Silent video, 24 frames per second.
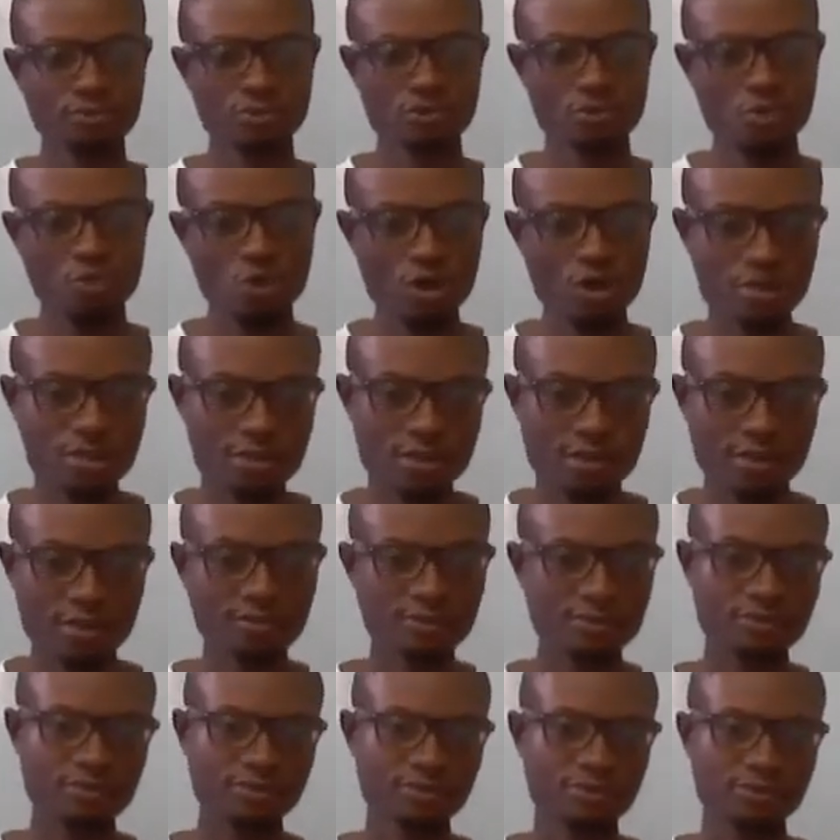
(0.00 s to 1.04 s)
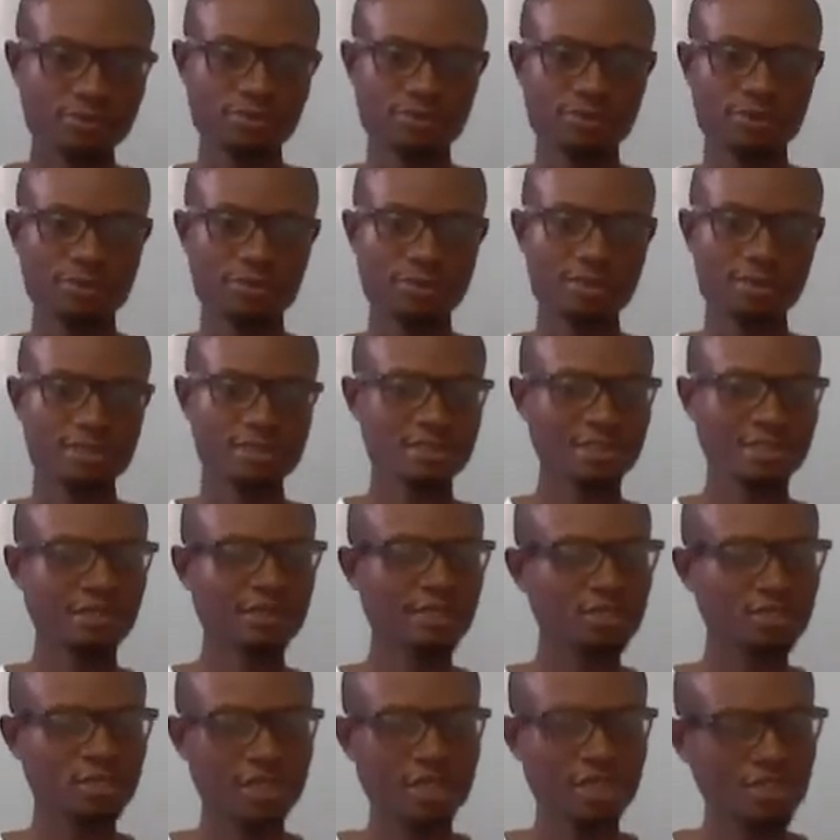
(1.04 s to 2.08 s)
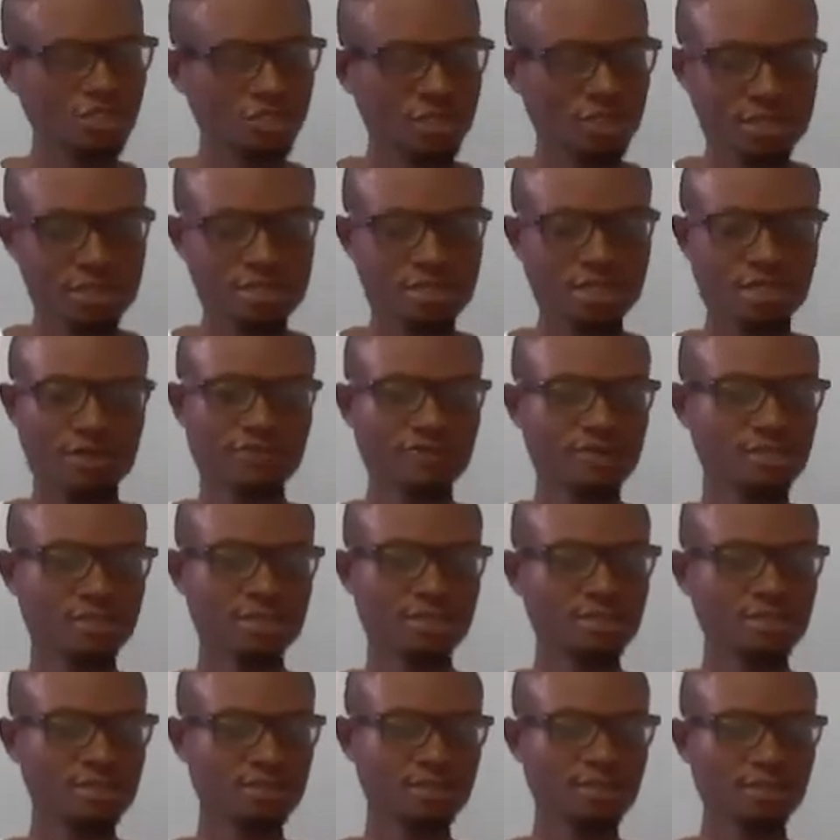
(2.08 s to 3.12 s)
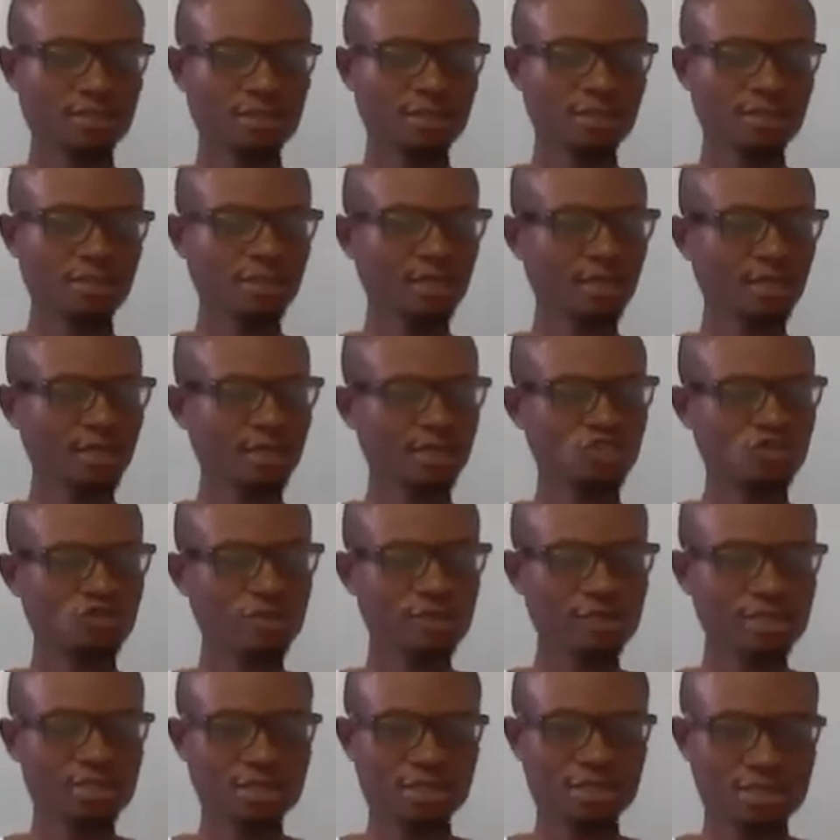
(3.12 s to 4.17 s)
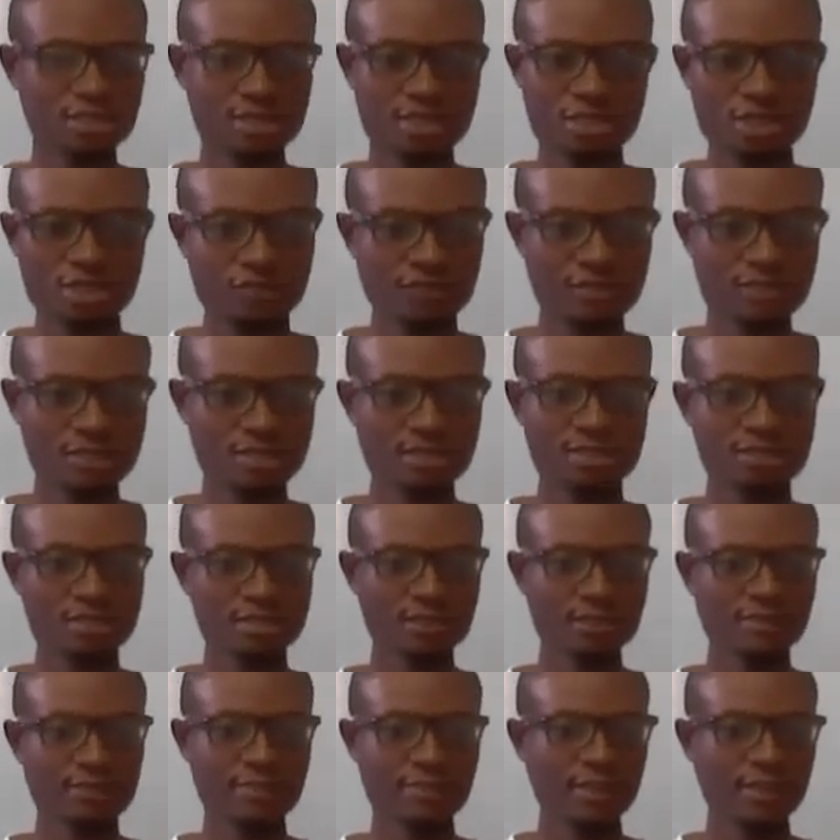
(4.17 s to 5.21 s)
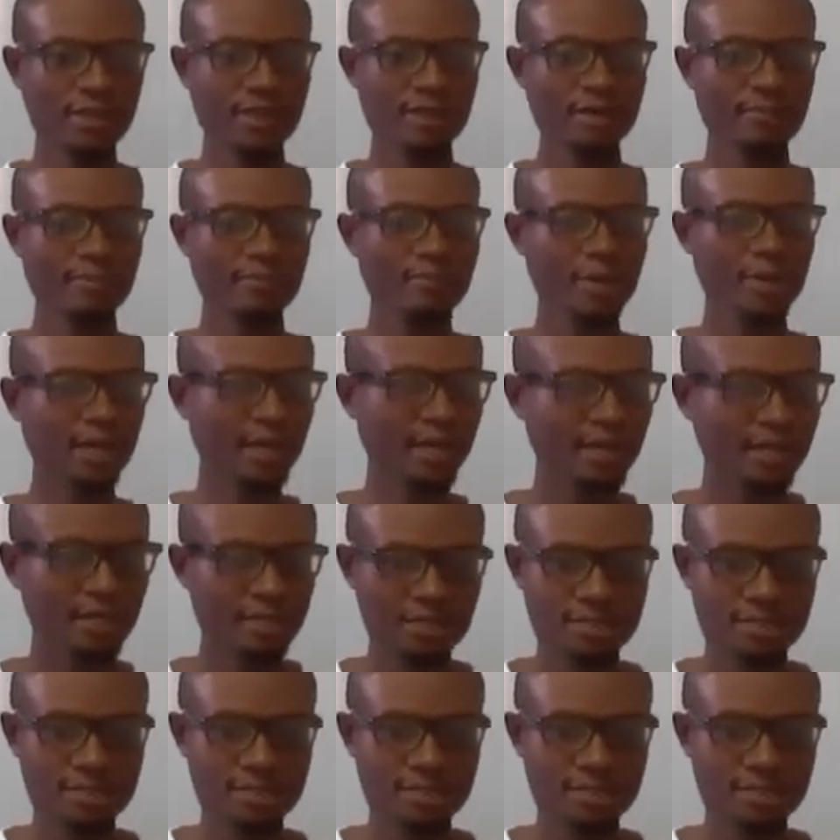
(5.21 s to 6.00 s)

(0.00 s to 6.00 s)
Water, sanitation services, electricity services, bank